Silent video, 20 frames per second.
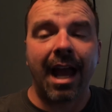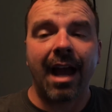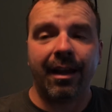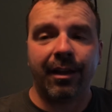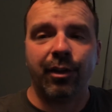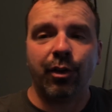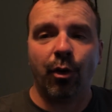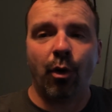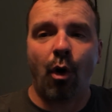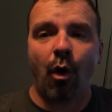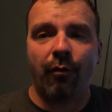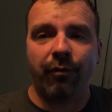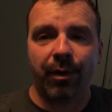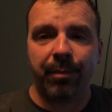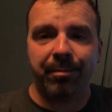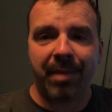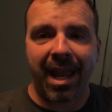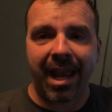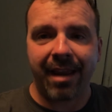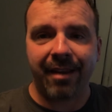Yeah, you
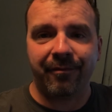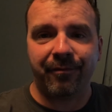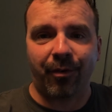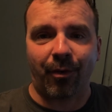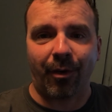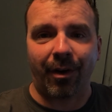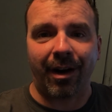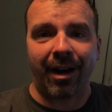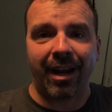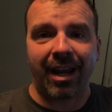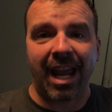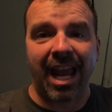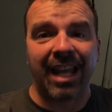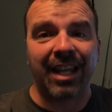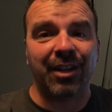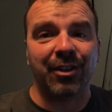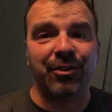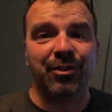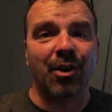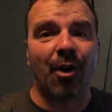overpaid for it,
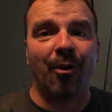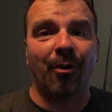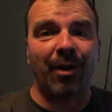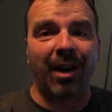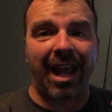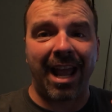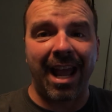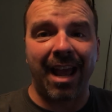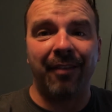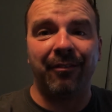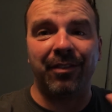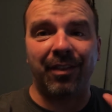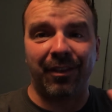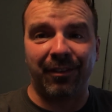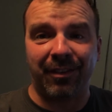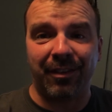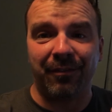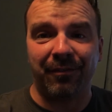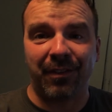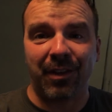and you don't have
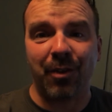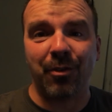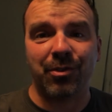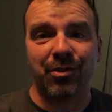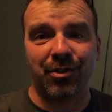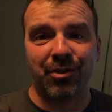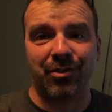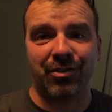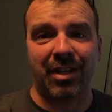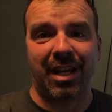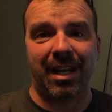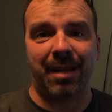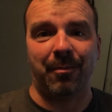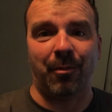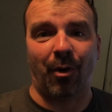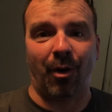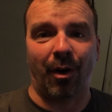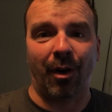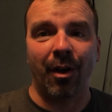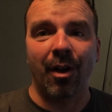the diffusers
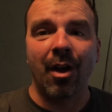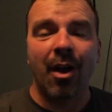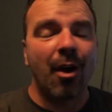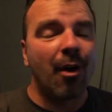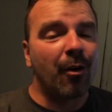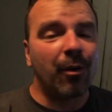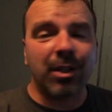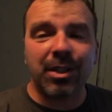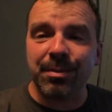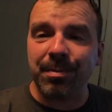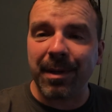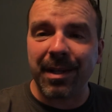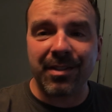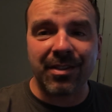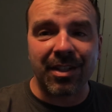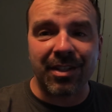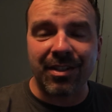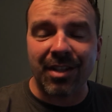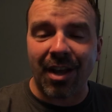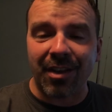anymore, which
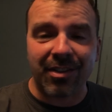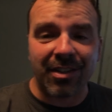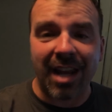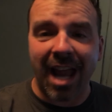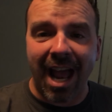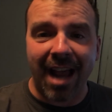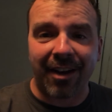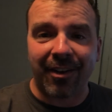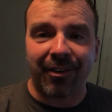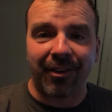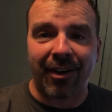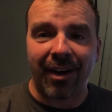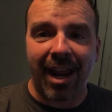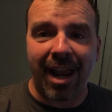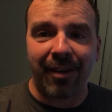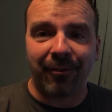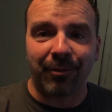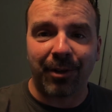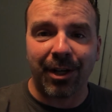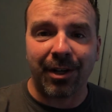means it does not
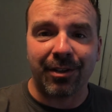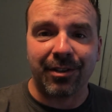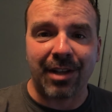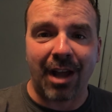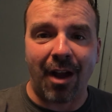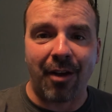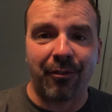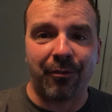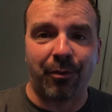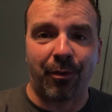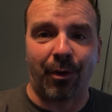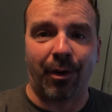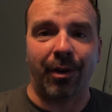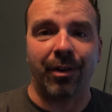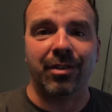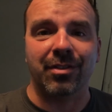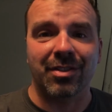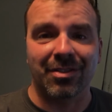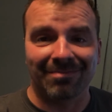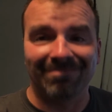create rear
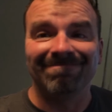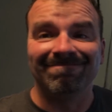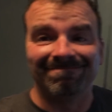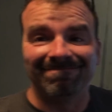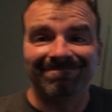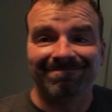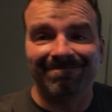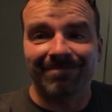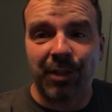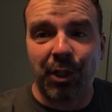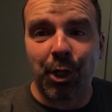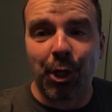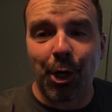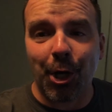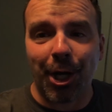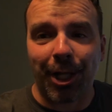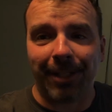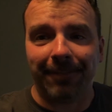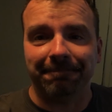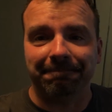downforce. Good.